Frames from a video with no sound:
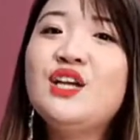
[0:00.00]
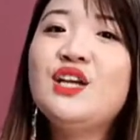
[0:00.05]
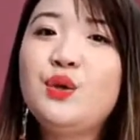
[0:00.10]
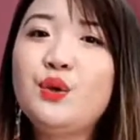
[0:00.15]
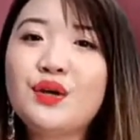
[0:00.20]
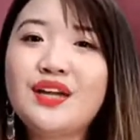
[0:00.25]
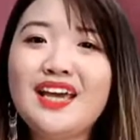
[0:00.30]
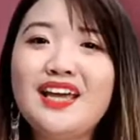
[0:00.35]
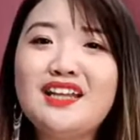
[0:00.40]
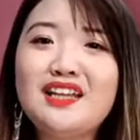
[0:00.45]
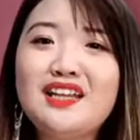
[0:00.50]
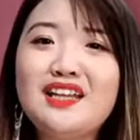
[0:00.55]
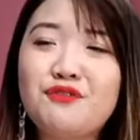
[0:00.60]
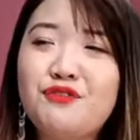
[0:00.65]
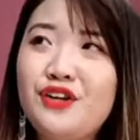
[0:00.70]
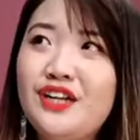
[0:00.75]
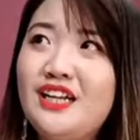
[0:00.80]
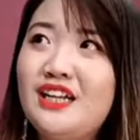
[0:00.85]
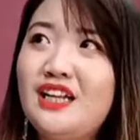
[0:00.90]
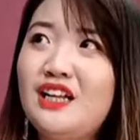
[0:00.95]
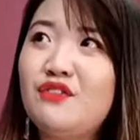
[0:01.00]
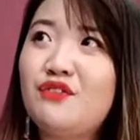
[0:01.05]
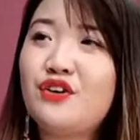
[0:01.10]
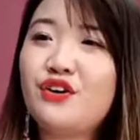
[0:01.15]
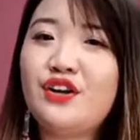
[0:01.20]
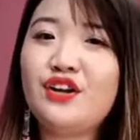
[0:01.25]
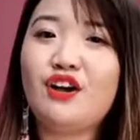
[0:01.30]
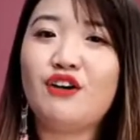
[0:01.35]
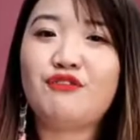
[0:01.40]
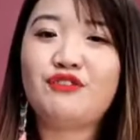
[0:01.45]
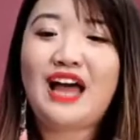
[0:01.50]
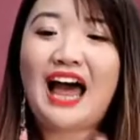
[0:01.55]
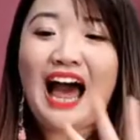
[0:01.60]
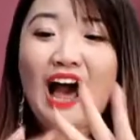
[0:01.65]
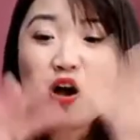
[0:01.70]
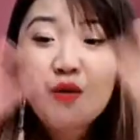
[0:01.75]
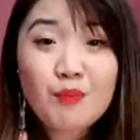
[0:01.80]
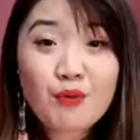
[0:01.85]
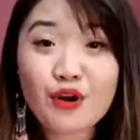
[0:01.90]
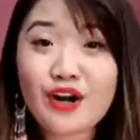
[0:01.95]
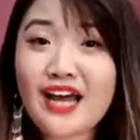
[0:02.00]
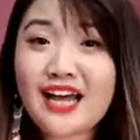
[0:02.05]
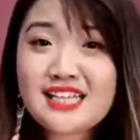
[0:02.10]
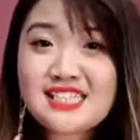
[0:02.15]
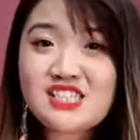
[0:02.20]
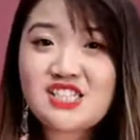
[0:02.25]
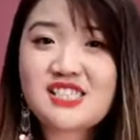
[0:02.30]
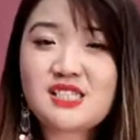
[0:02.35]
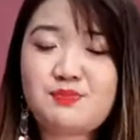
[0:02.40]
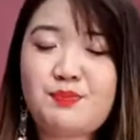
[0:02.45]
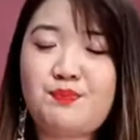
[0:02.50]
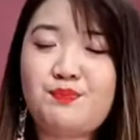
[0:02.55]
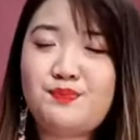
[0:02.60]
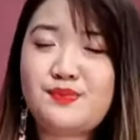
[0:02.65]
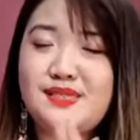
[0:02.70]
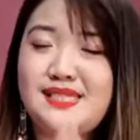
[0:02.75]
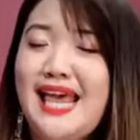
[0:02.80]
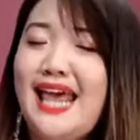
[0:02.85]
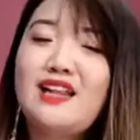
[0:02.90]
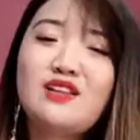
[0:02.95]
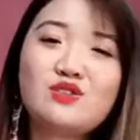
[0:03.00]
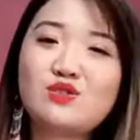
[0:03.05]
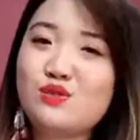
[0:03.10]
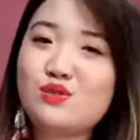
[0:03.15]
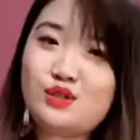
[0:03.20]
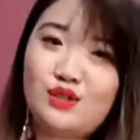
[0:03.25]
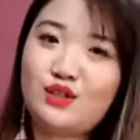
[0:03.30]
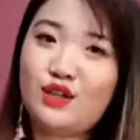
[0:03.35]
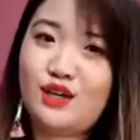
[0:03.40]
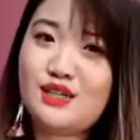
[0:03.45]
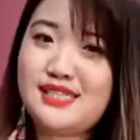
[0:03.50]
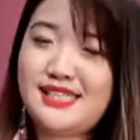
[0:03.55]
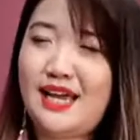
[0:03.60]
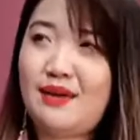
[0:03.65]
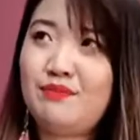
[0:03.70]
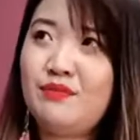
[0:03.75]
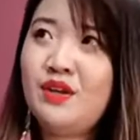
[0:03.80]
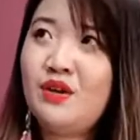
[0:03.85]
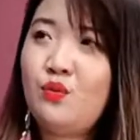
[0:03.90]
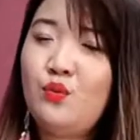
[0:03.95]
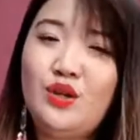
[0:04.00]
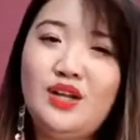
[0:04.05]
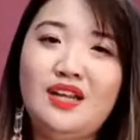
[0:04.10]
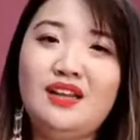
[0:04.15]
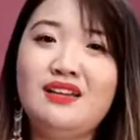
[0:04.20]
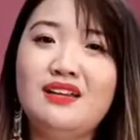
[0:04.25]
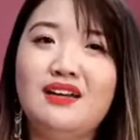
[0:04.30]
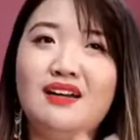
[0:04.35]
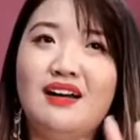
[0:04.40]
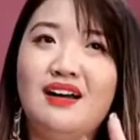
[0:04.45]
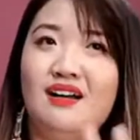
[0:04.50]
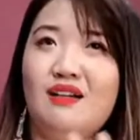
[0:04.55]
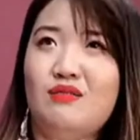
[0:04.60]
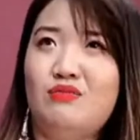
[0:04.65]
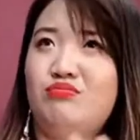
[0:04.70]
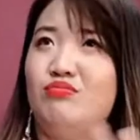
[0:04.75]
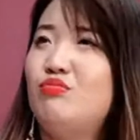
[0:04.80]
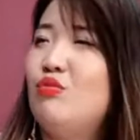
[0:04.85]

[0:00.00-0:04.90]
you get the free delivery of our products sent to your doorstep within the uh,